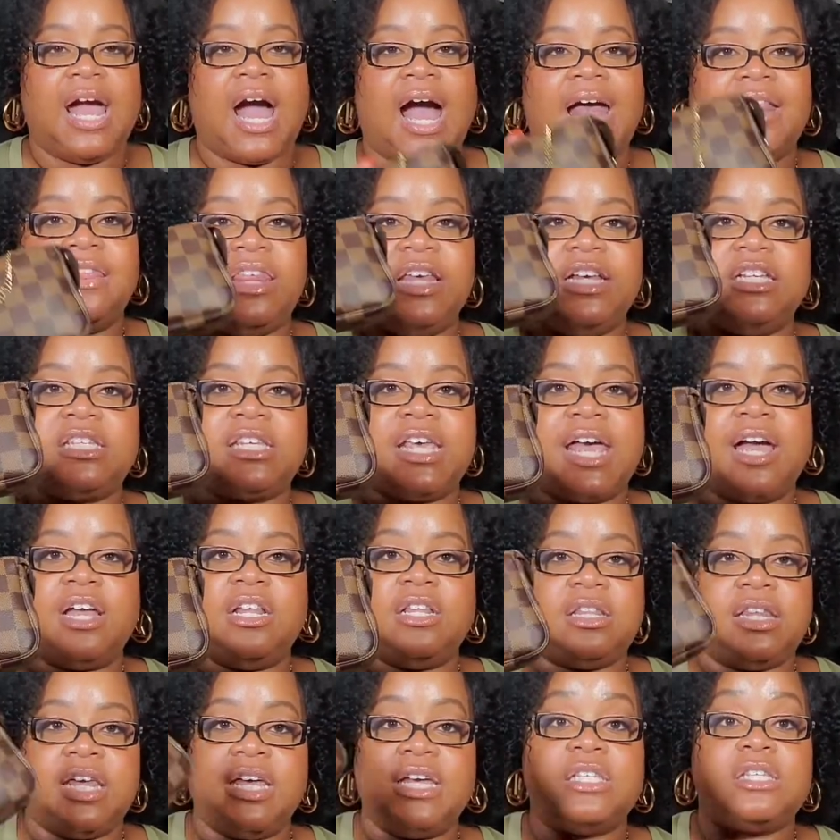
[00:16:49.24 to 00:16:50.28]

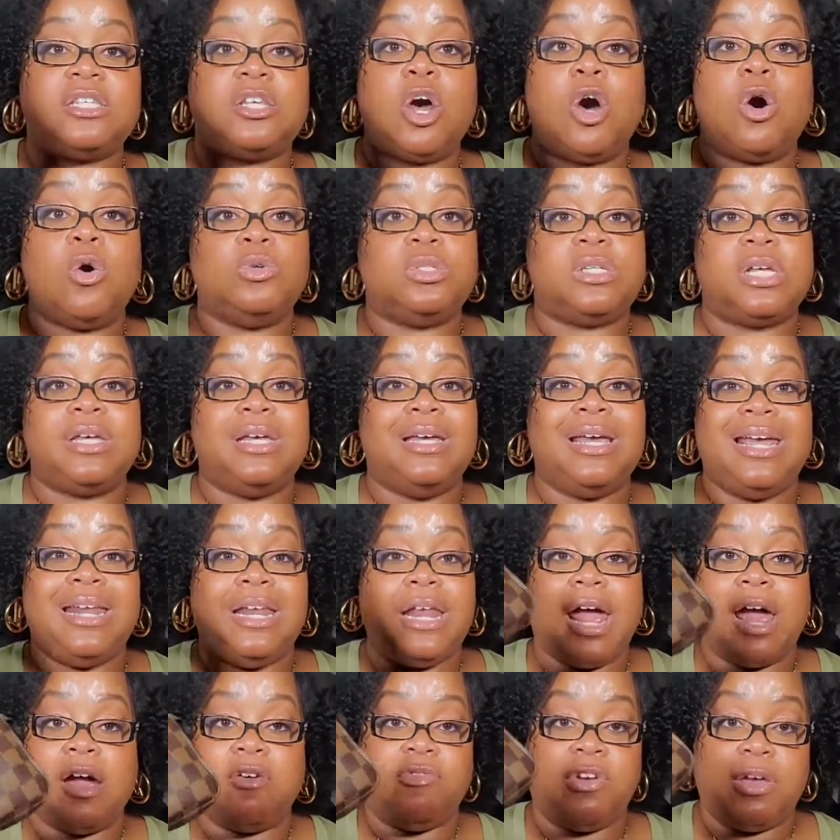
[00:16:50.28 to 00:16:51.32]
this goes in
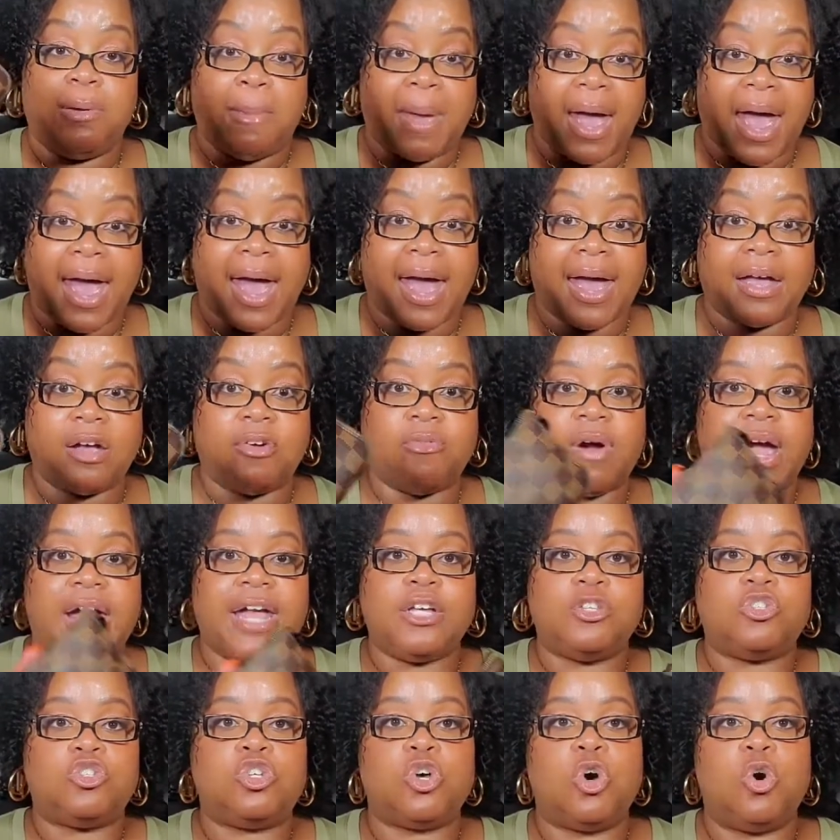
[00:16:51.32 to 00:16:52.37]
every bag,
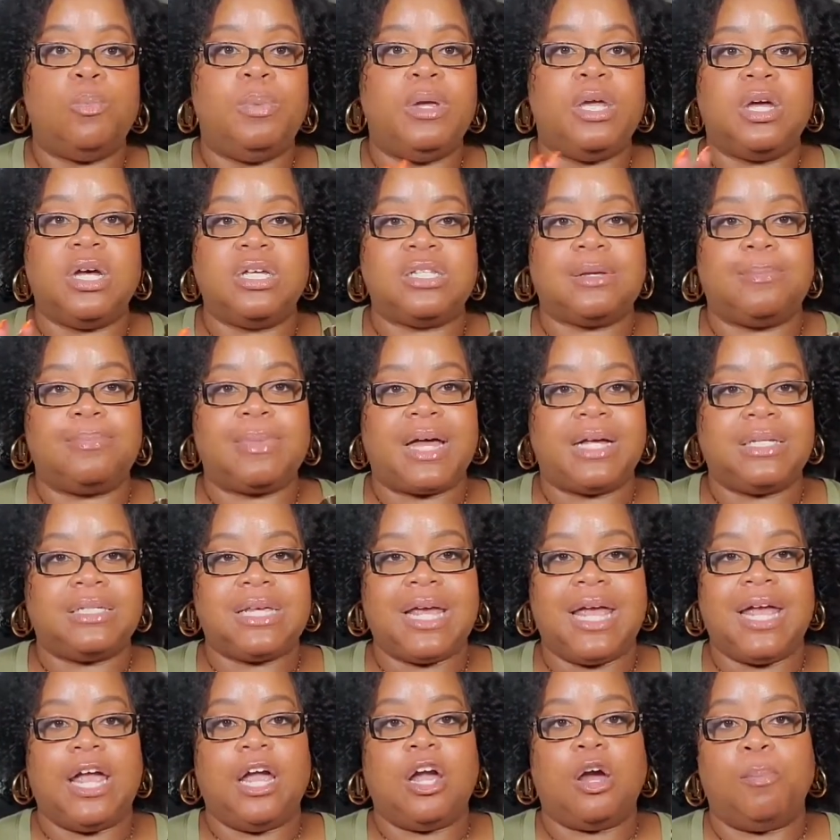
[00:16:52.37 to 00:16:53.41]
right? So because I'm not
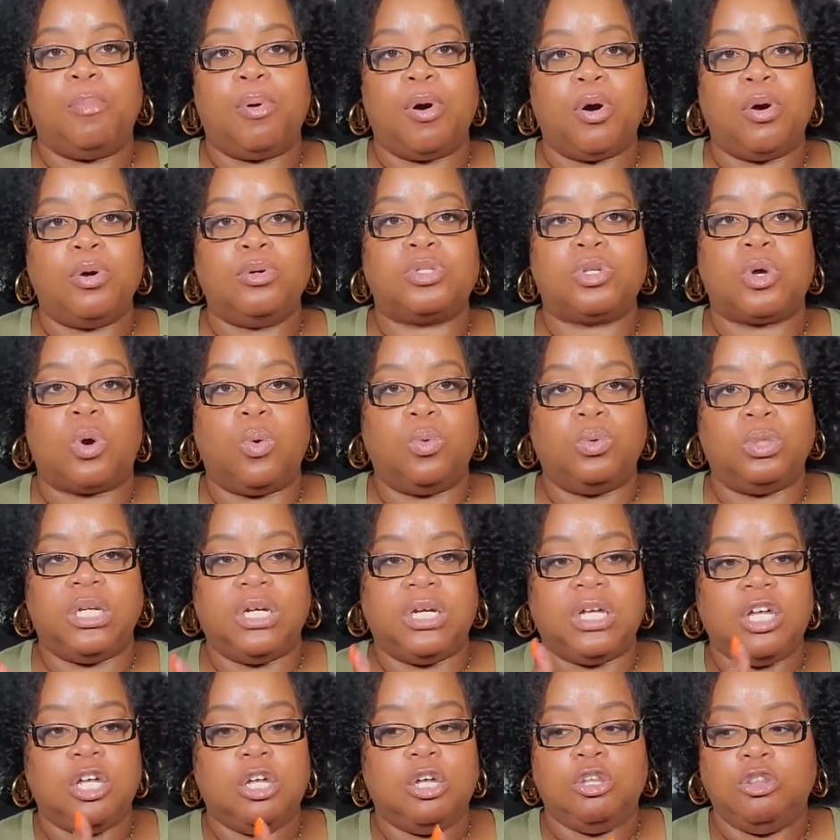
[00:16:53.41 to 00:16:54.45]
taking a purse,
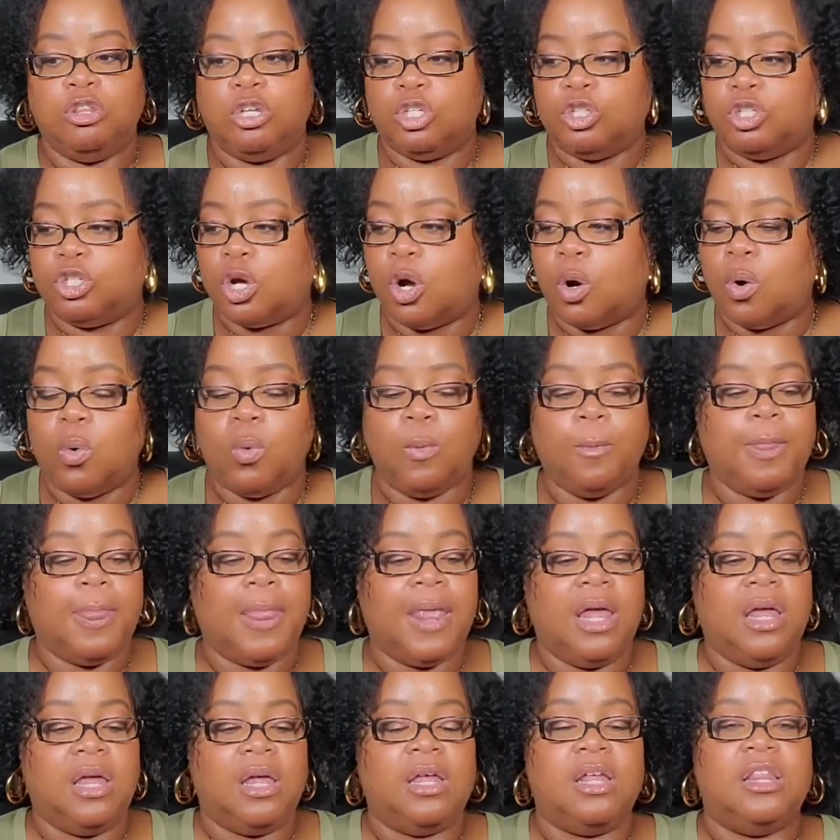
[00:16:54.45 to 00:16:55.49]
only the tote,
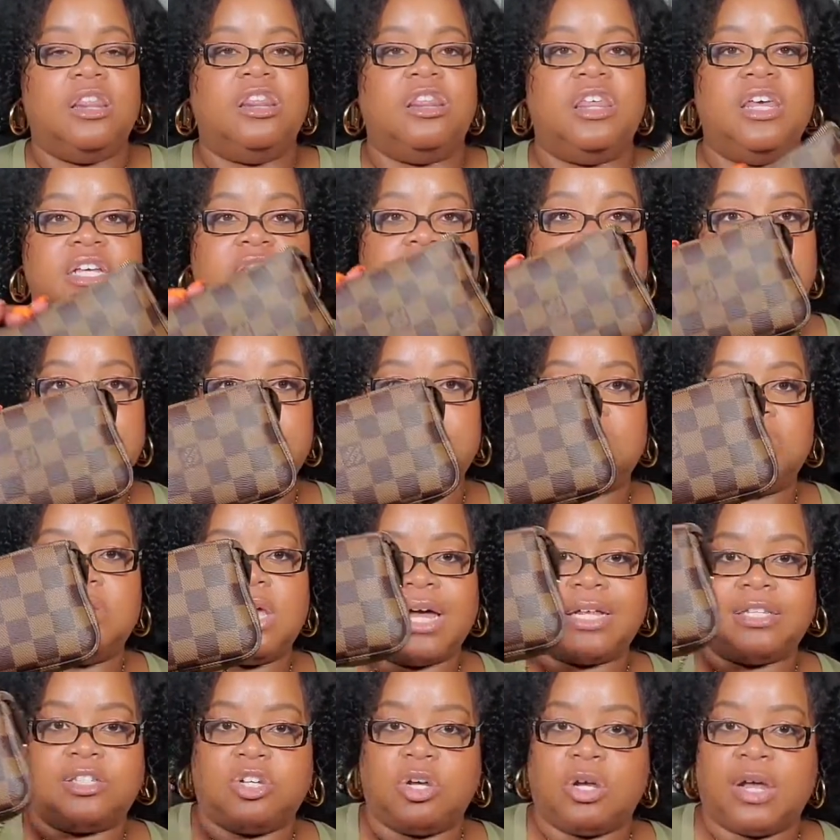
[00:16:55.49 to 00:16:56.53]
this
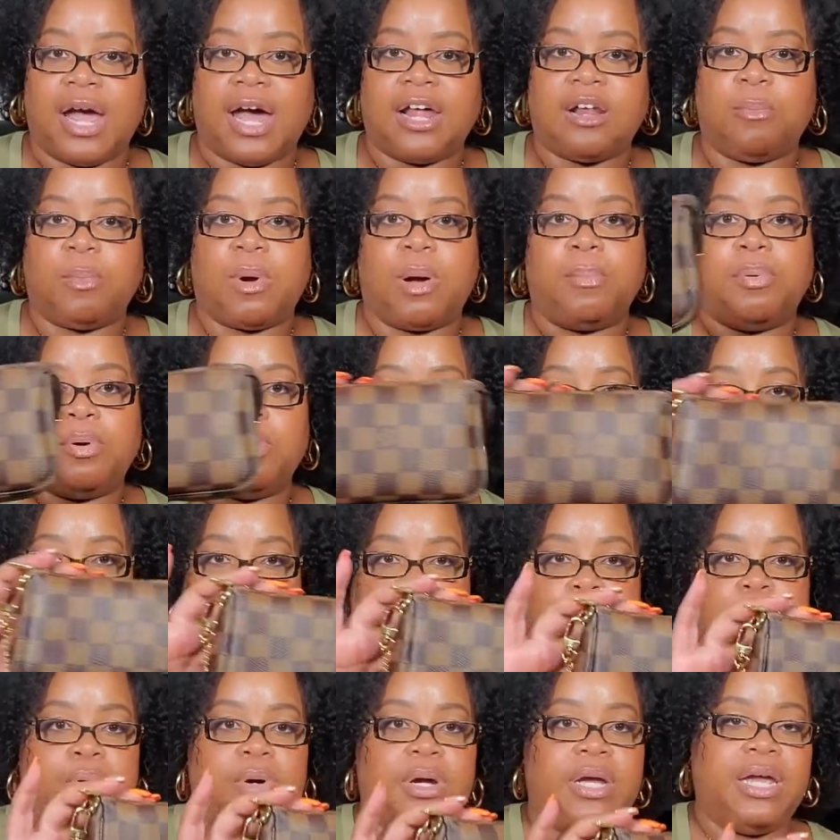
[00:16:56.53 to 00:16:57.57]
I took out of my purse
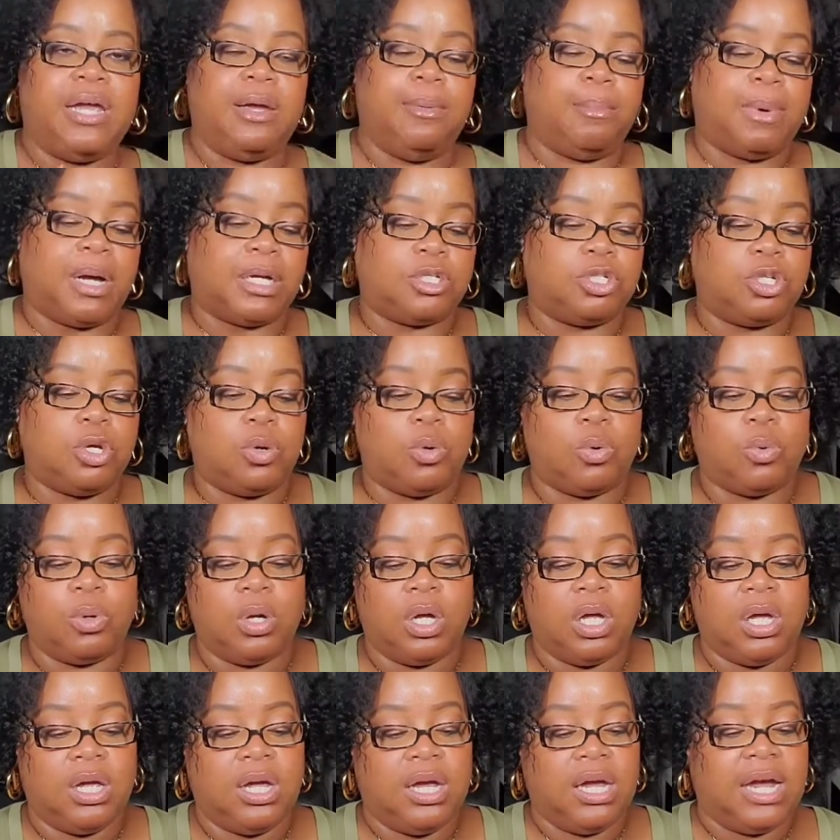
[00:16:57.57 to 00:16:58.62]
and put in my tote.
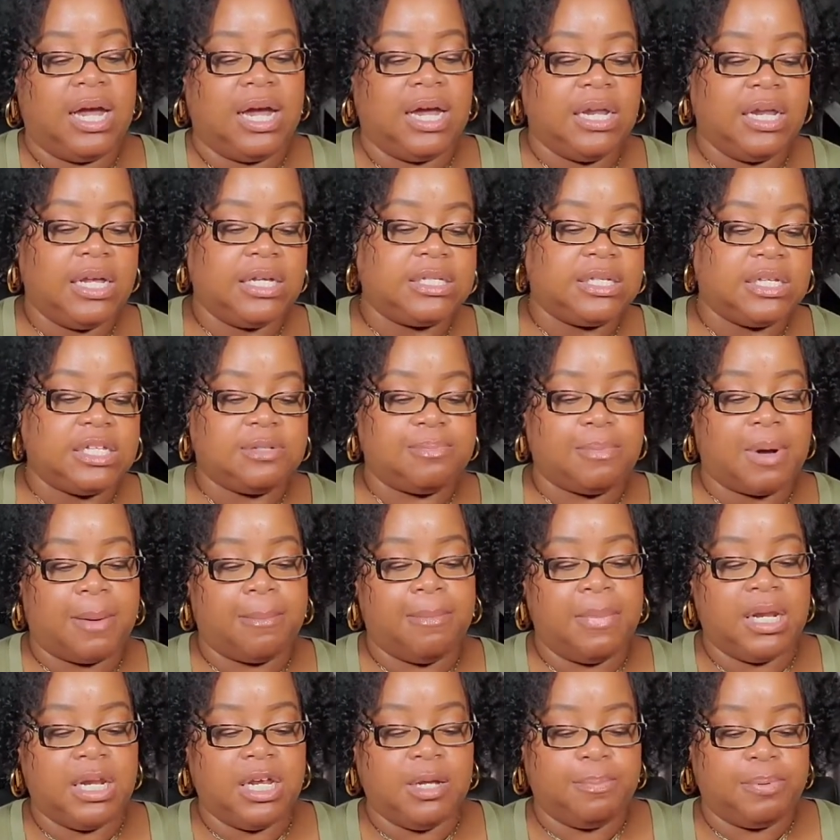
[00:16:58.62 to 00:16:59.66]
And this is my
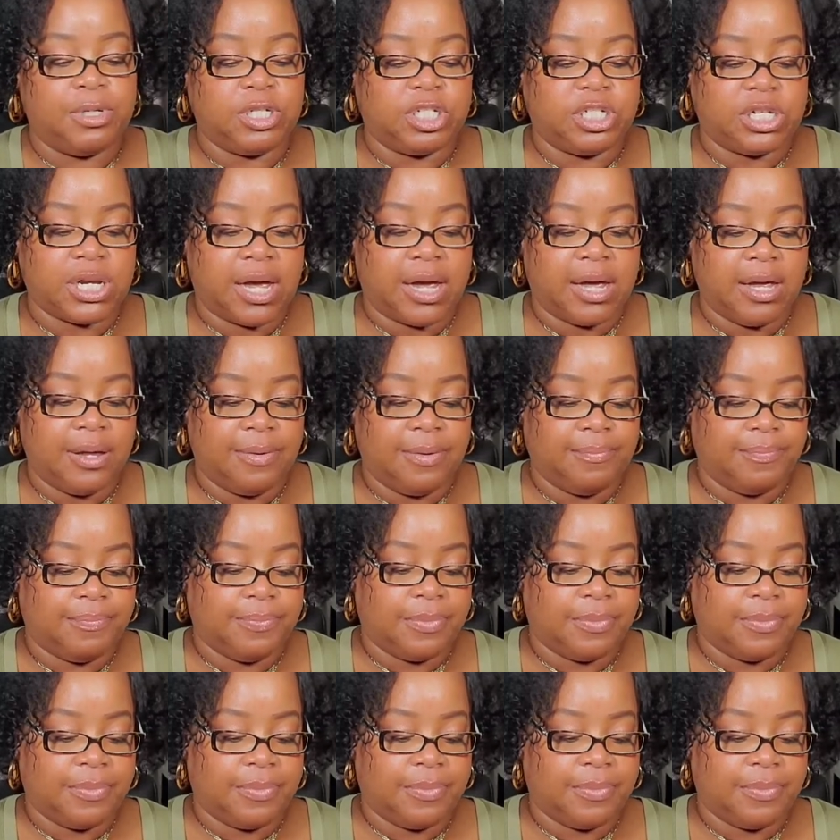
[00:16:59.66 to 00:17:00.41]
mini pochette.